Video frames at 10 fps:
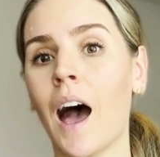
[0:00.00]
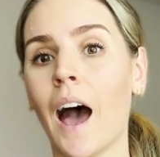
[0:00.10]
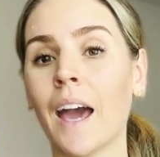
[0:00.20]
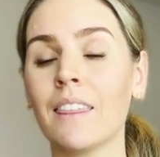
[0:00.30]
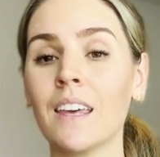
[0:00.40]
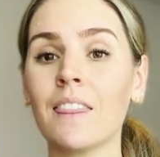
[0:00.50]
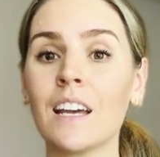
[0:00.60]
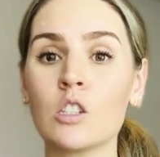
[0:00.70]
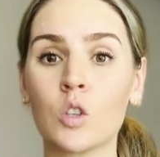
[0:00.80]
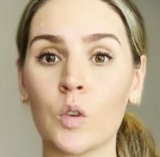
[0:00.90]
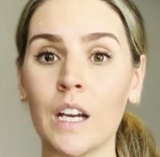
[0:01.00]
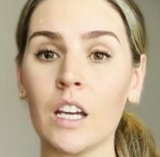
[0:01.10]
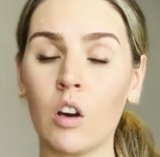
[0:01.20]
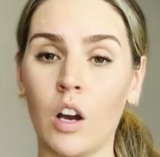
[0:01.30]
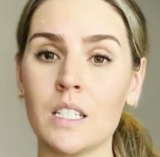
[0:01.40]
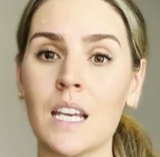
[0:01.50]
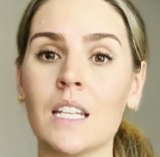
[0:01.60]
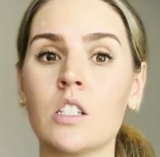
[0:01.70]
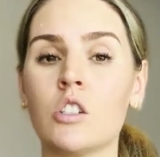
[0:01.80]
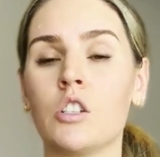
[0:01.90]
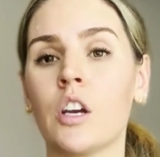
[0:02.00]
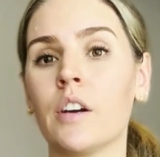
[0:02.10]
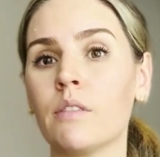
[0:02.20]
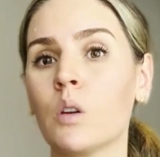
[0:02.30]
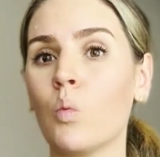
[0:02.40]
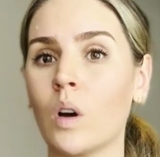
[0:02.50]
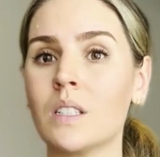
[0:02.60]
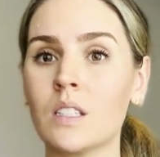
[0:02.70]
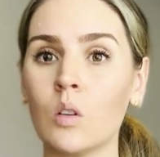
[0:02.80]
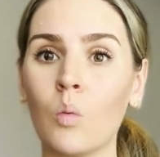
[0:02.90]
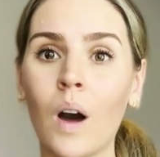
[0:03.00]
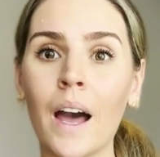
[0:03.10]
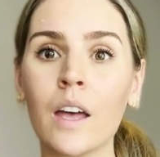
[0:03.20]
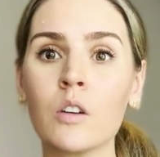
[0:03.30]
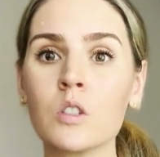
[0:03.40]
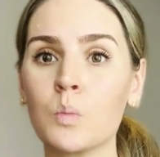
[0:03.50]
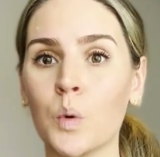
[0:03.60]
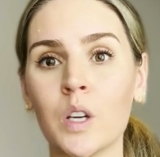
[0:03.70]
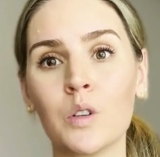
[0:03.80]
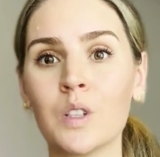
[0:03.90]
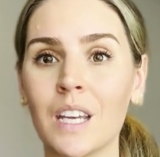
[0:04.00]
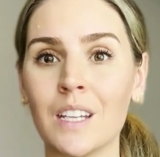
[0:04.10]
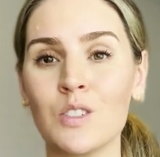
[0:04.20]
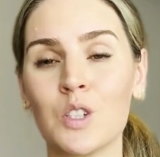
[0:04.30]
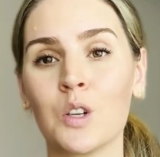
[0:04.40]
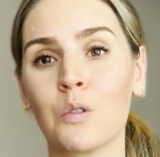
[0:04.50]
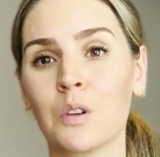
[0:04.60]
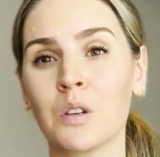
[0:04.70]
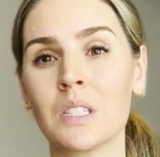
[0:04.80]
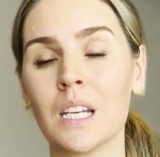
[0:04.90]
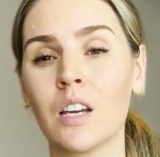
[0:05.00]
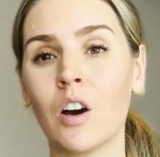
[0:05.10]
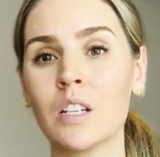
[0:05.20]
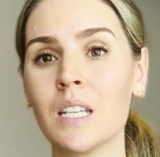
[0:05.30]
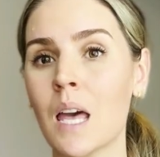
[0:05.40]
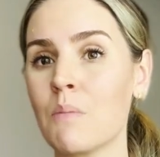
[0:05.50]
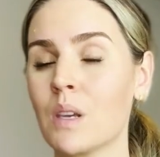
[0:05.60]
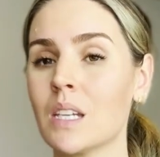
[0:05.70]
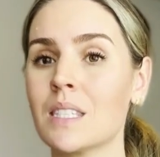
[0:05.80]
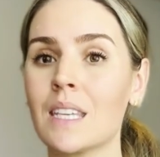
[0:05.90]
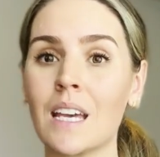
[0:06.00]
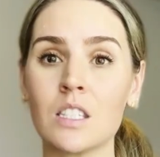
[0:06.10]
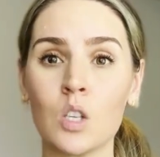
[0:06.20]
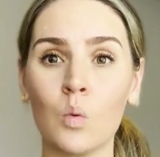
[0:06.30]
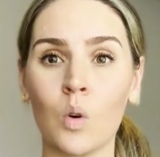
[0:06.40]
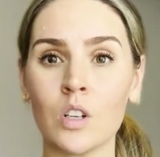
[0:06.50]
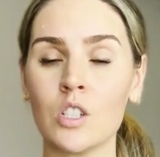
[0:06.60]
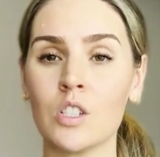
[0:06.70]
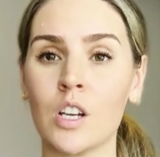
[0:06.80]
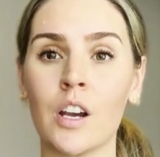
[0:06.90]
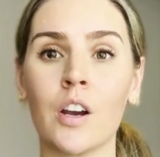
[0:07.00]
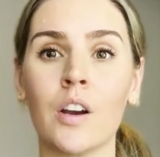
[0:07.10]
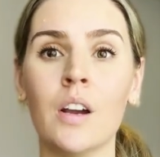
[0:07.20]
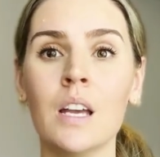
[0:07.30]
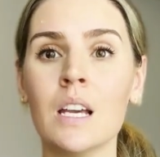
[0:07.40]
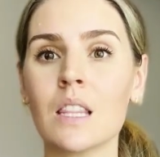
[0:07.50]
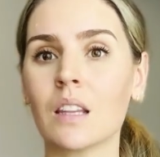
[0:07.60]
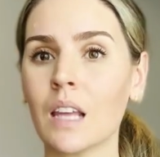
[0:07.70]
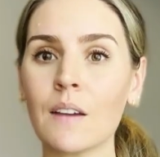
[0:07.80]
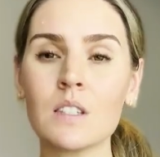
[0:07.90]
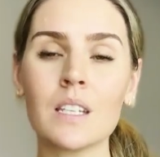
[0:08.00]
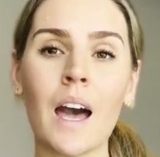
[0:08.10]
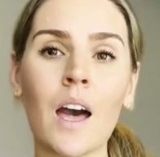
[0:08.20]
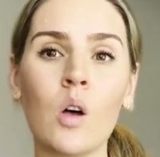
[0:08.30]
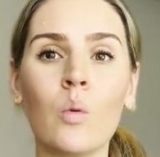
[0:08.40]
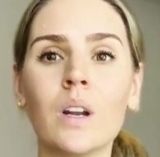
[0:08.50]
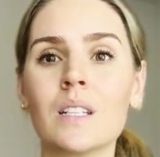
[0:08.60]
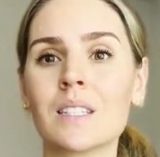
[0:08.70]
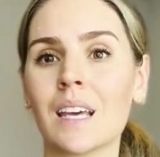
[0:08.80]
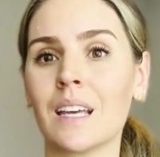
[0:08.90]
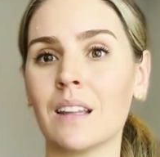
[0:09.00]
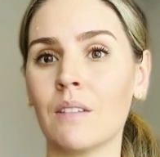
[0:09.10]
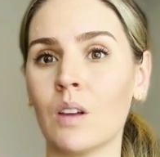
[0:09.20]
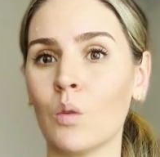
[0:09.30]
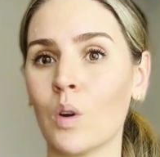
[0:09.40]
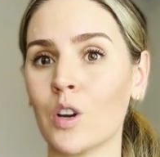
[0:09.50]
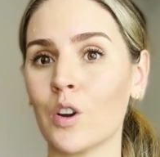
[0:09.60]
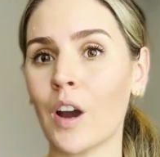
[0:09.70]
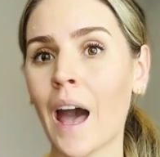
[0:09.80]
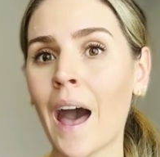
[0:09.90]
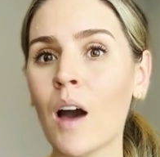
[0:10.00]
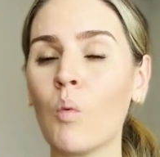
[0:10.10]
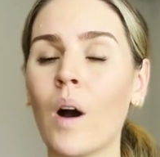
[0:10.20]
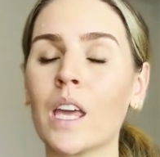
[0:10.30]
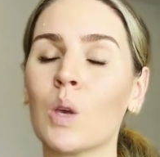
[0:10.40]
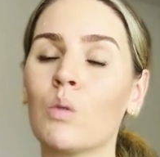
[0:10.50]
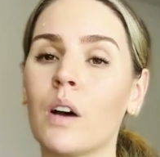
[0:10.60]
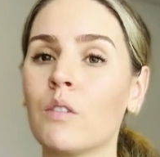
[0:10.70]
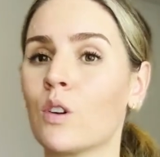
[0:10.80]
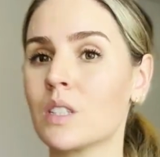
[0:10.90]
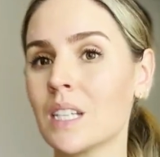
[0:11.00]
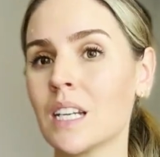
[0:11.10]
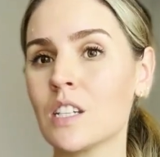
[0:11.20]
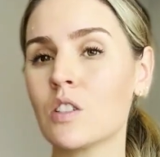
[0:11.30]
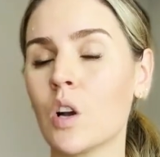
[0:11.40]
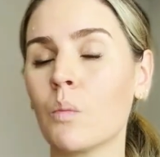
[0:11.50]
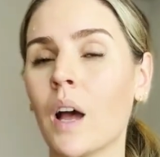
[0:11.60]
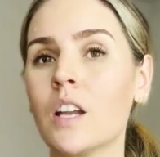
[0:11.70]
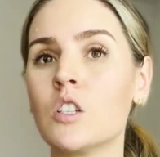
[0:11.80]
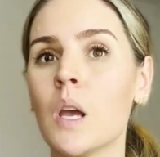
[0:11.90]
I think that's great content to share every once in a while, sprinkled into your real estate content, because yes, you want to share the lifestyle, what it's like living where you're at, why you love your city so much.